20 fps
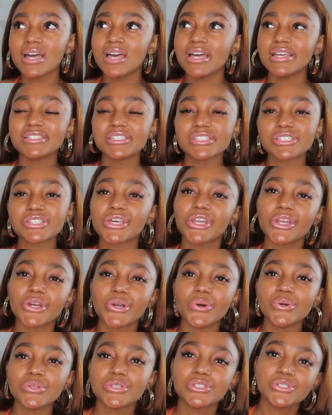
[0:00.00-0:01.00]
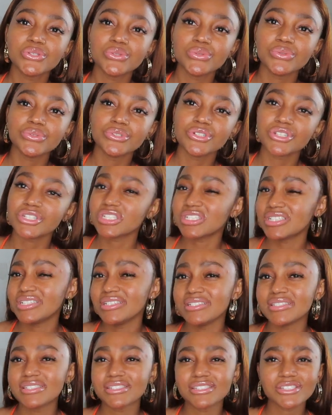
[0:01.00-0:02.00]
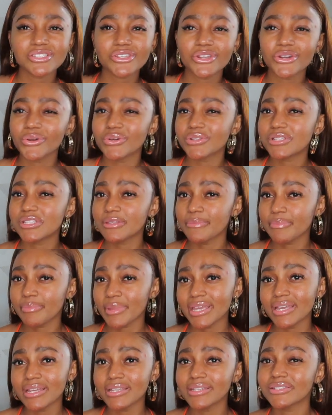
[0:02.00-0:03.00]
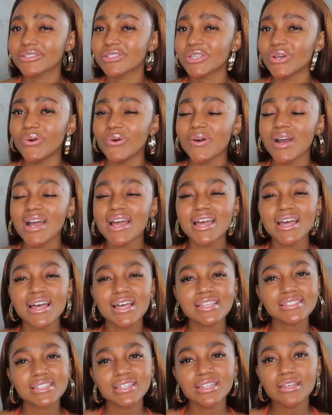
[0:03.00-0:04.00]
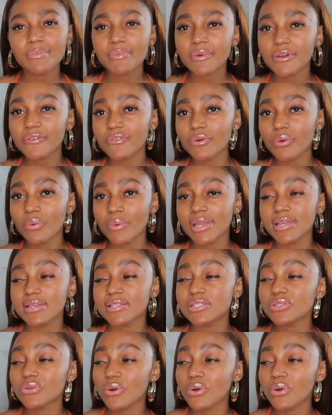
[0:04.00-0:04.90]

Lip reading: it's just gonna go to your sheets, it's just gonna go to the bed, so it's a little bit of a waste.